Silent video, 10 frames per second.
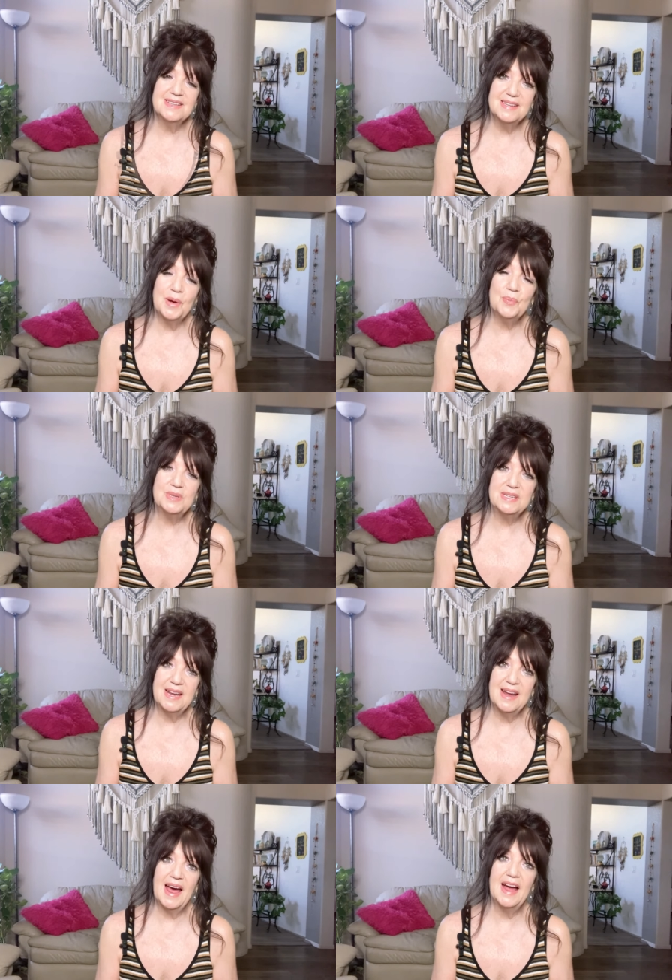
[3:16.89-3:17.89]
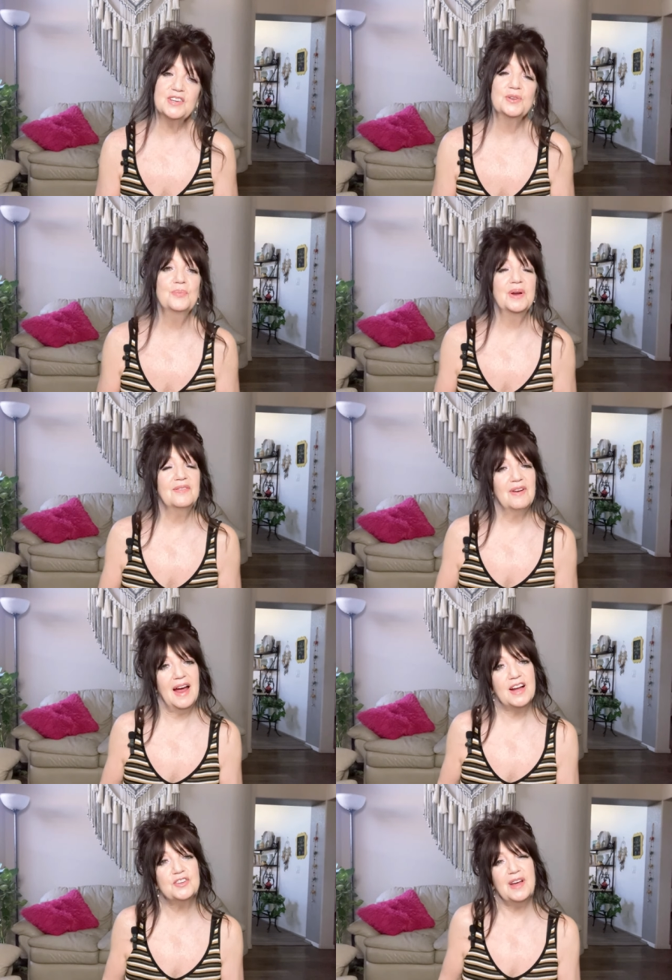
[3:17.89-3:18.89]
Step was to take action, but
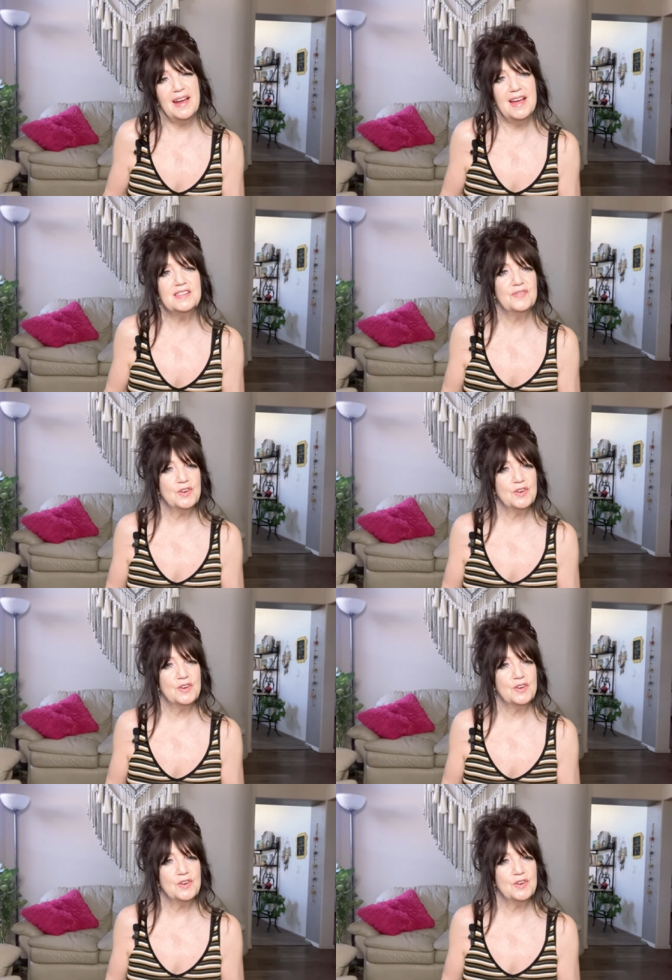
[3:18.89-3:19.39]
actually I guess